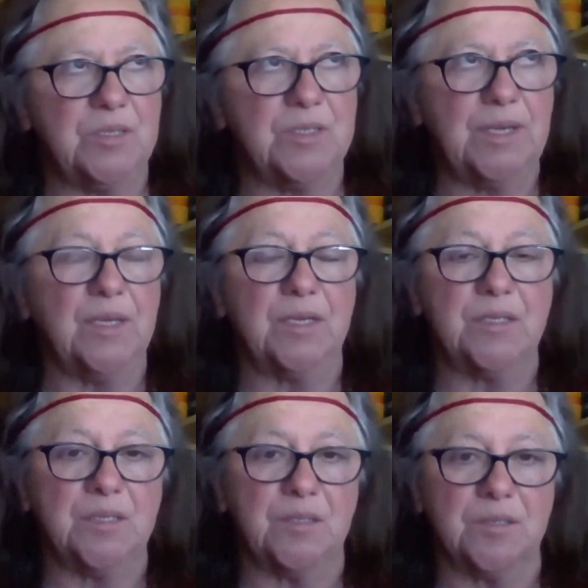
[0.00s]
And psychic
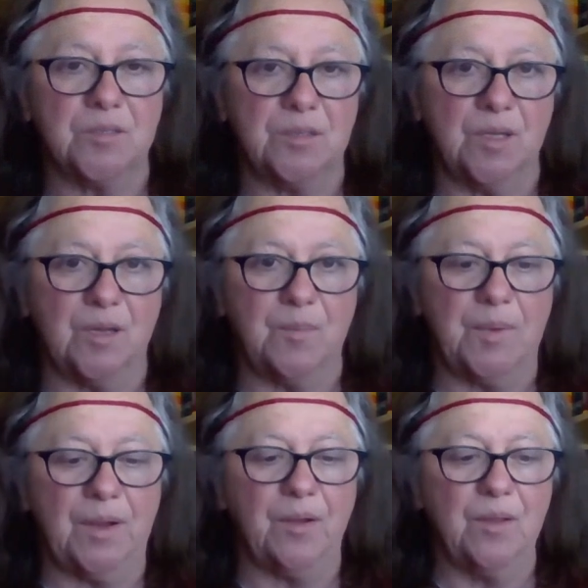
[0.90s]
skills are a lot
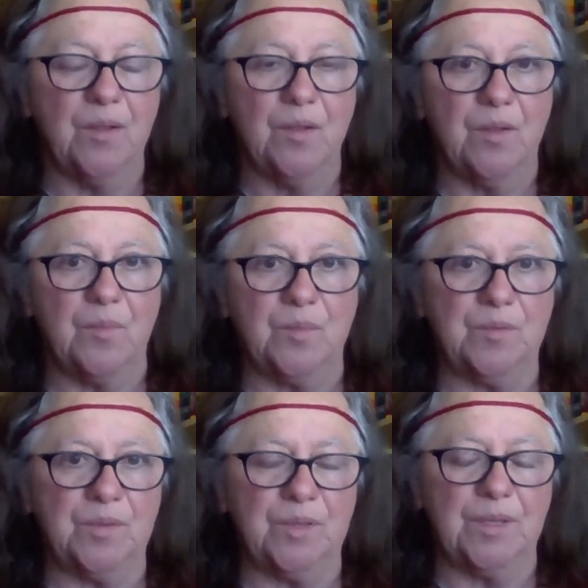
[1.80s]
about
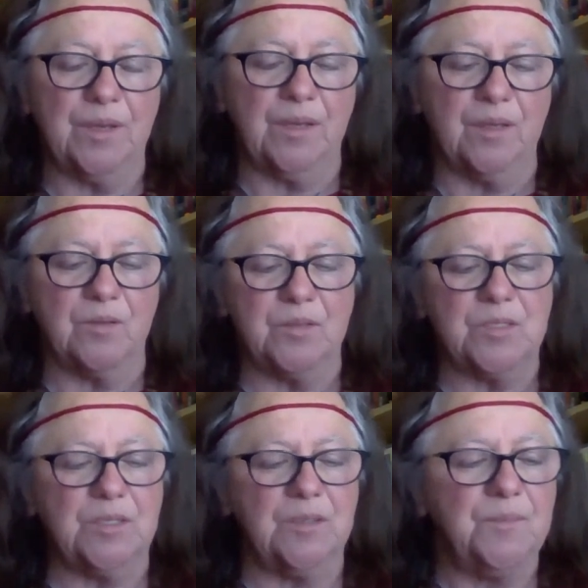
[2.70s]
moving that
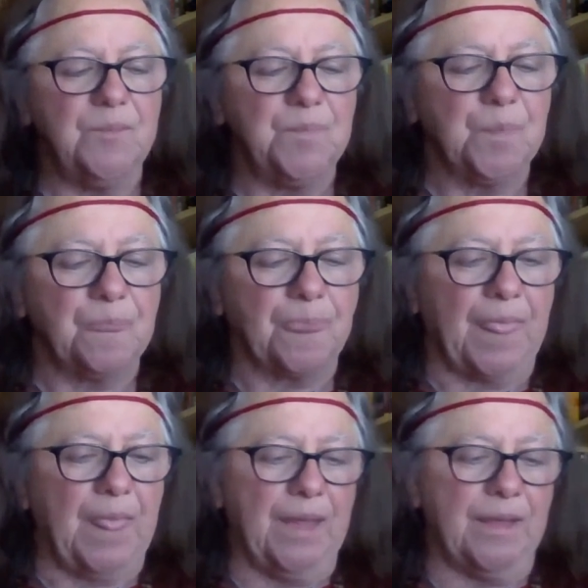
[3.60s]
energy
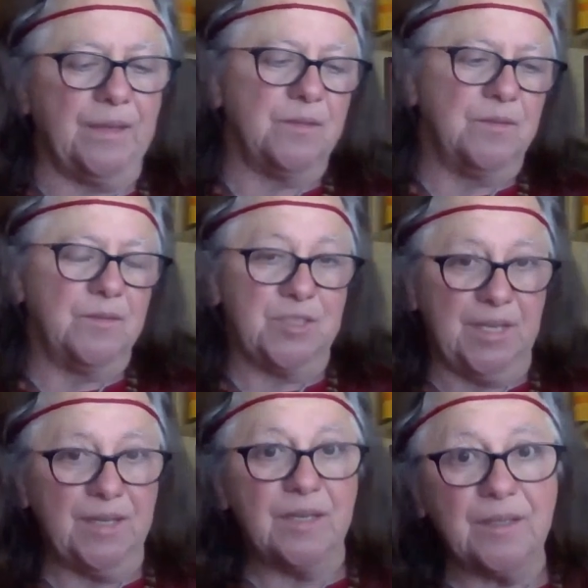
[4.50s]
and
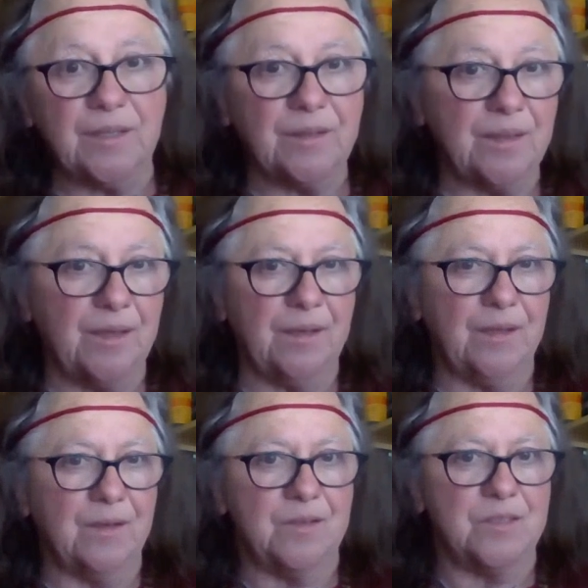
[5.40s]
channeling that
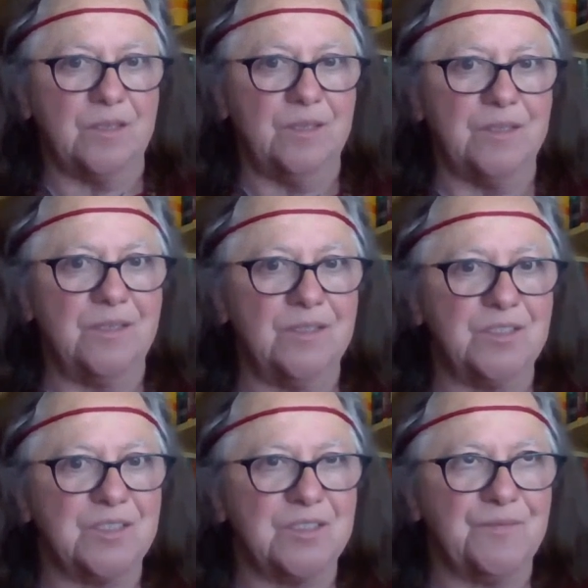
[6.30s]
energy. It's not
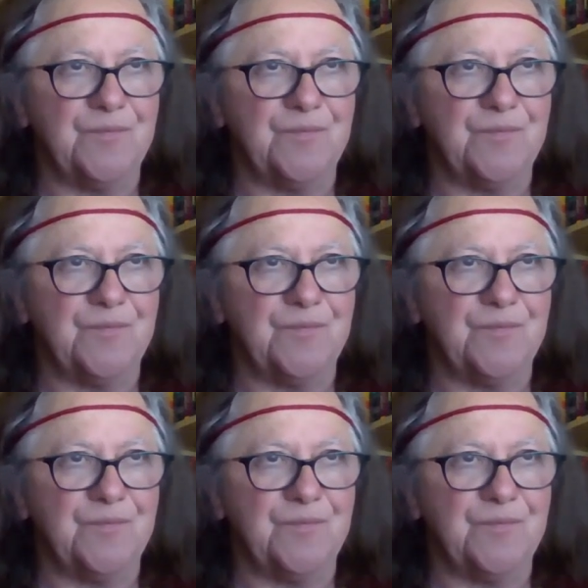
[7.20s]
just